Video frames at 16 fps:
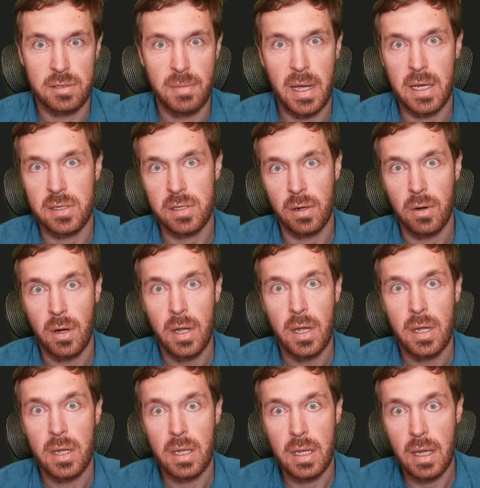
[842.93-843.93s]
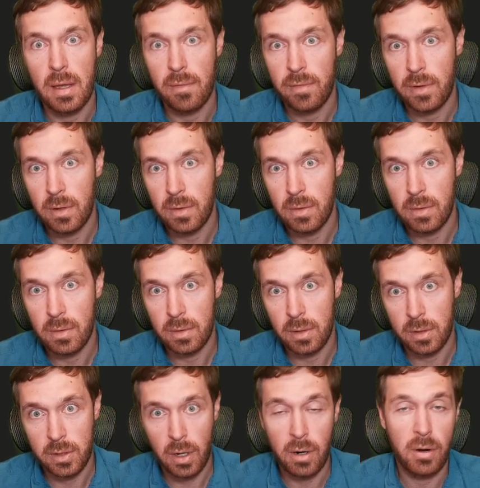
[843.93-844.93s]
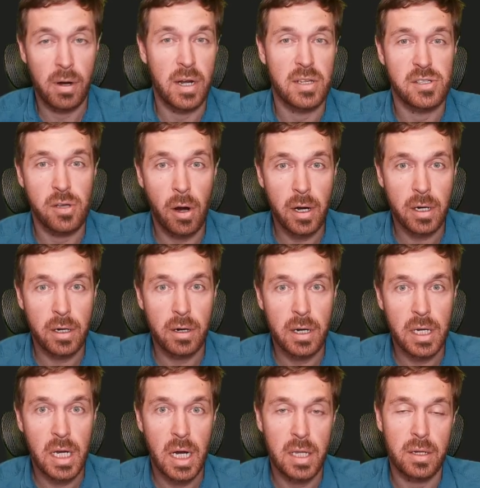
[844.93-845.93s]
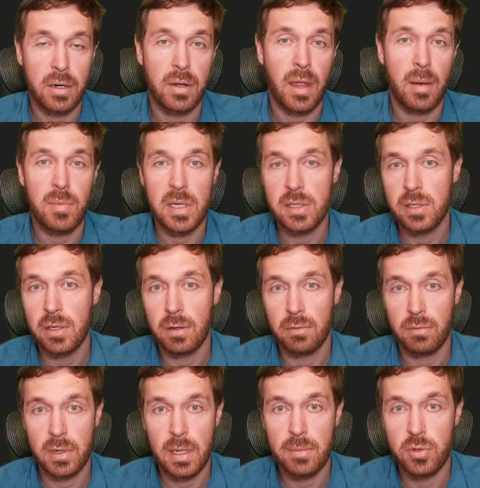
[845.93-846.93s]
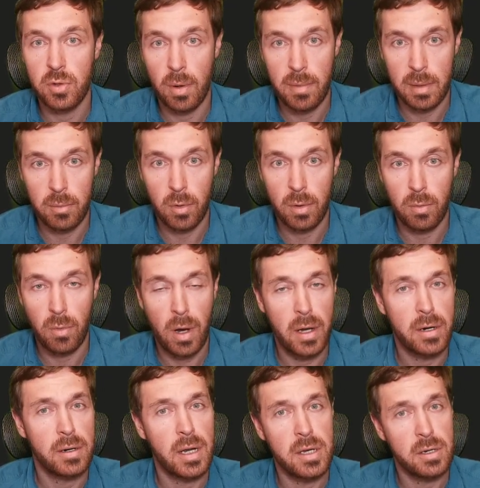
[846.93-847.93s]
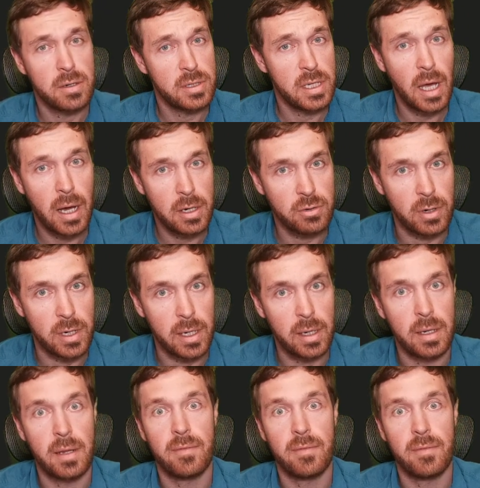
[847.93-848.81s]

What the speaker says: is made. So if your urine is darker in color, that means you're reabsorbing more water and you're dehydrated.